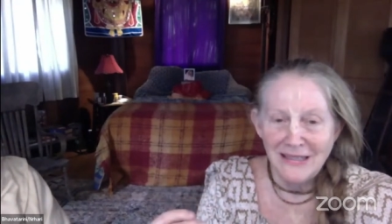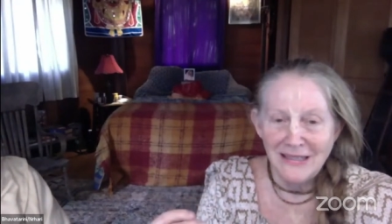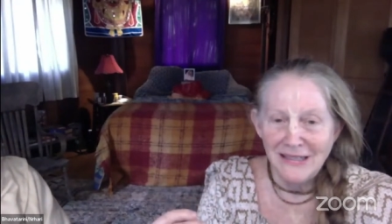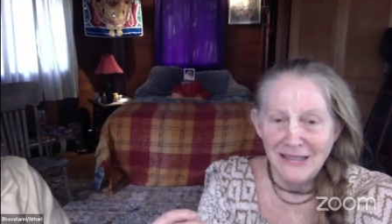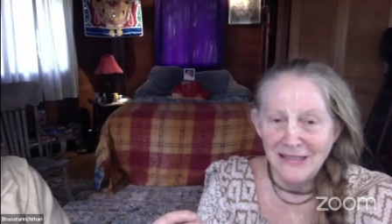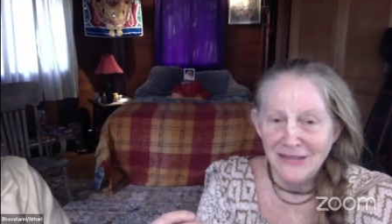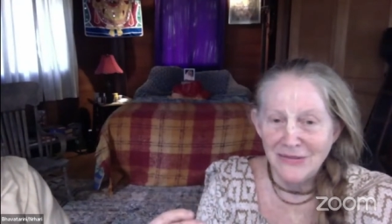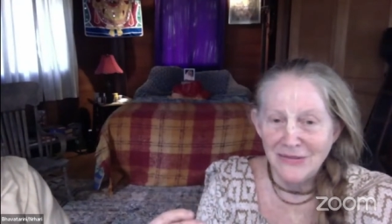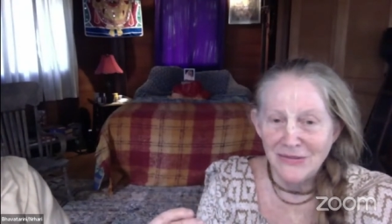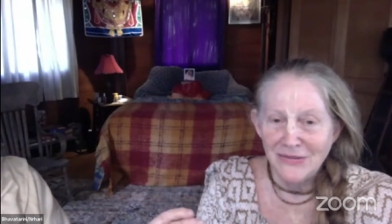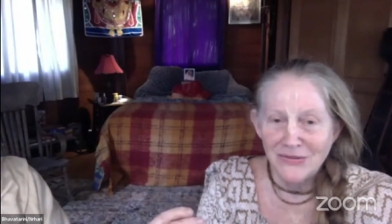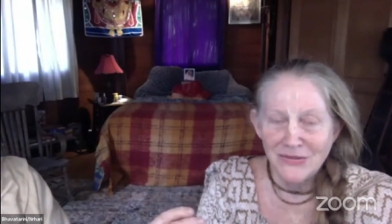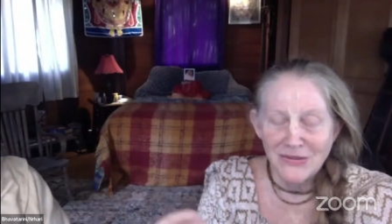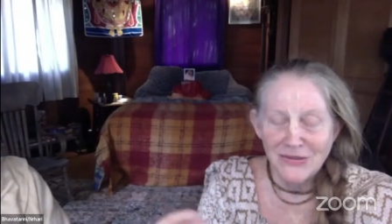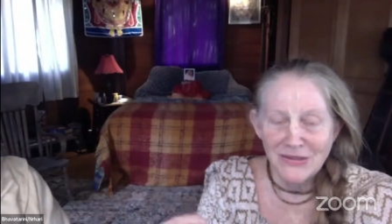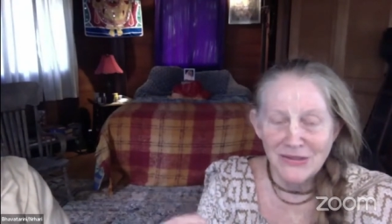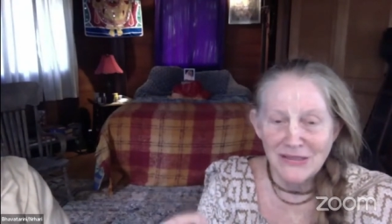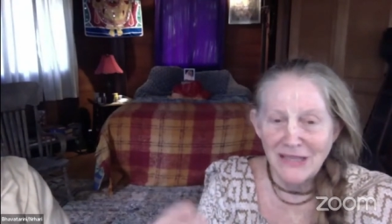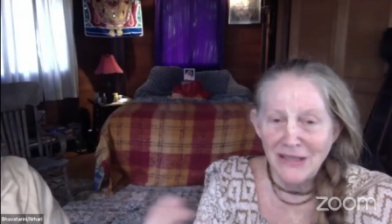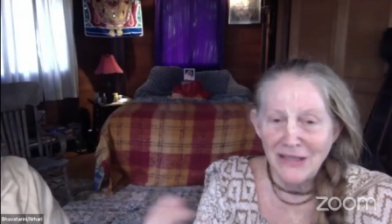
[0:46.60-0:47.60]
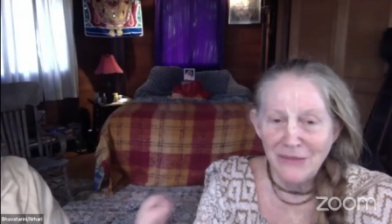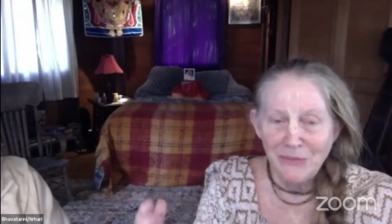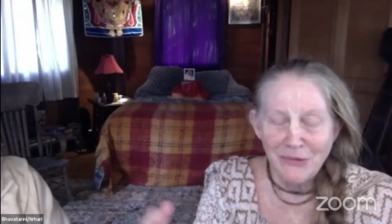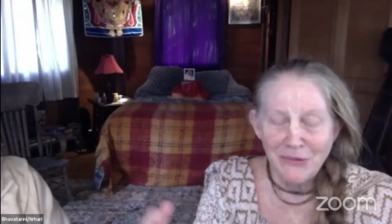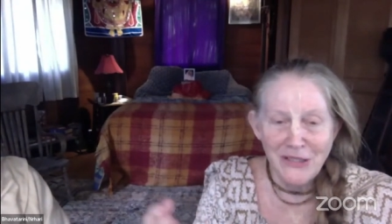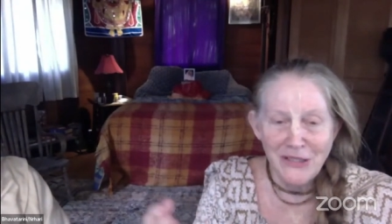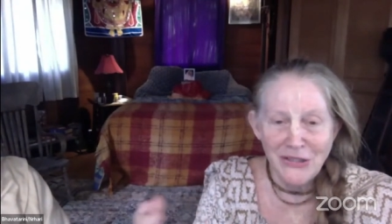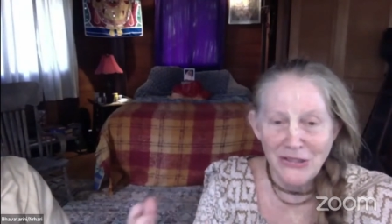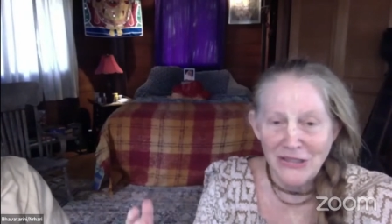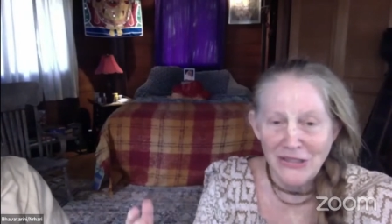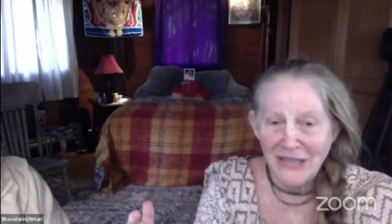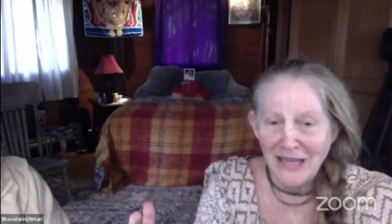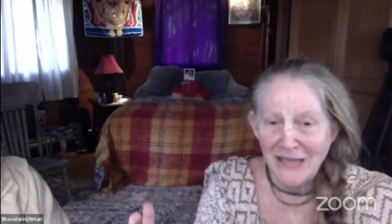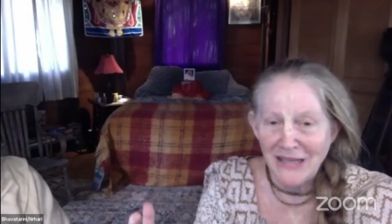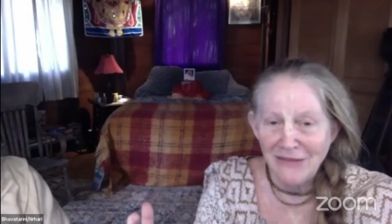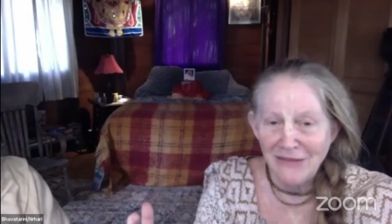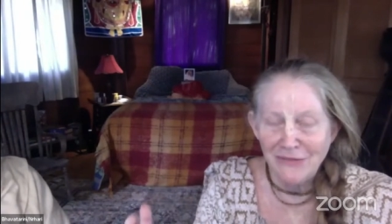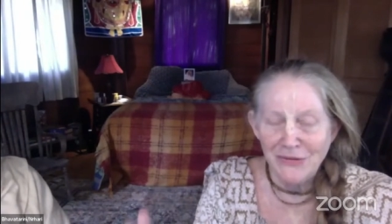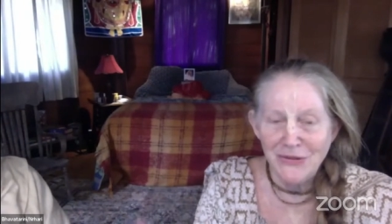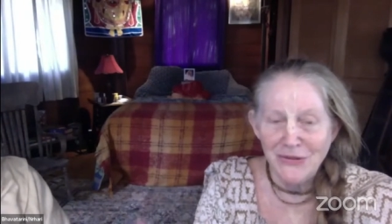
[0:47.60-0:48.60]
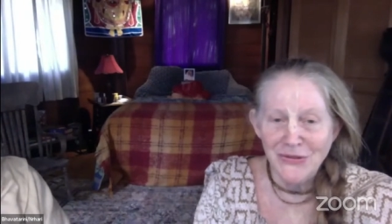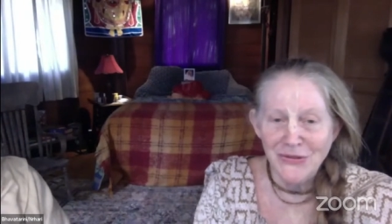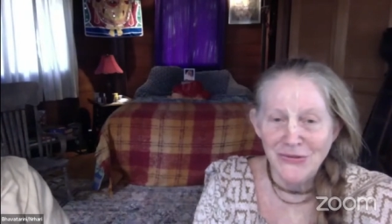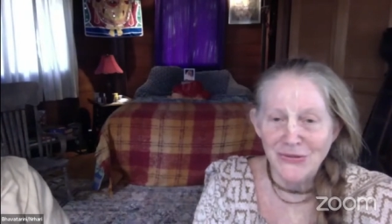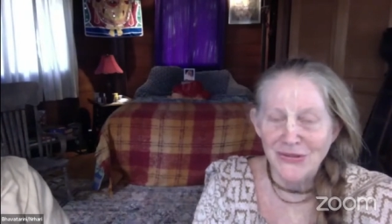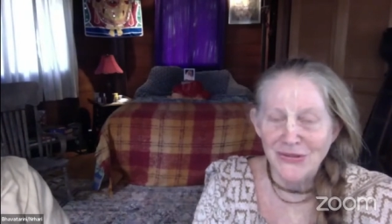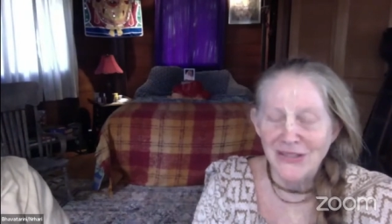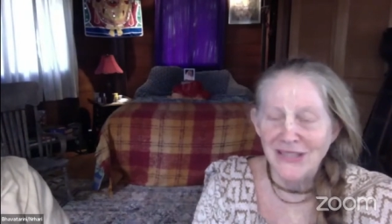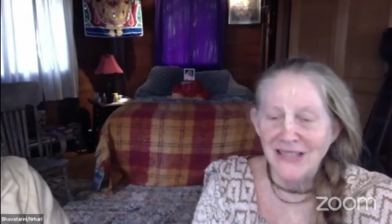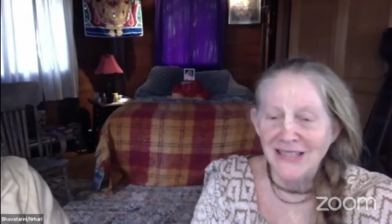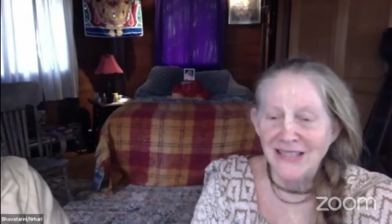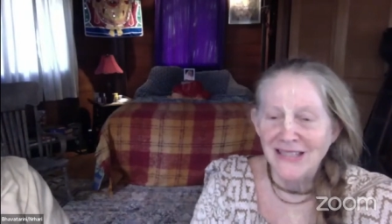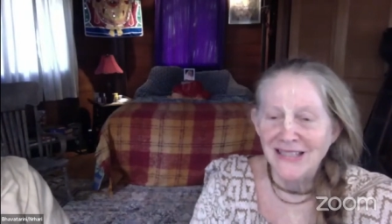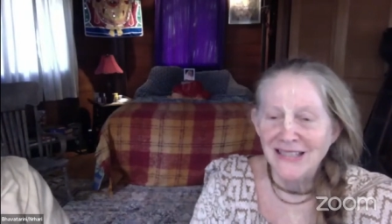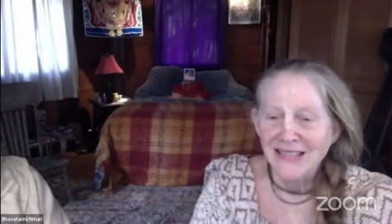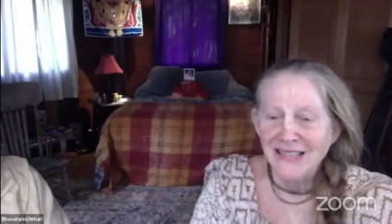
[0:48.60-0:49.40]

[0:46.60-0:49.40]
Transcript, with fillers: uh, celebration anniversary.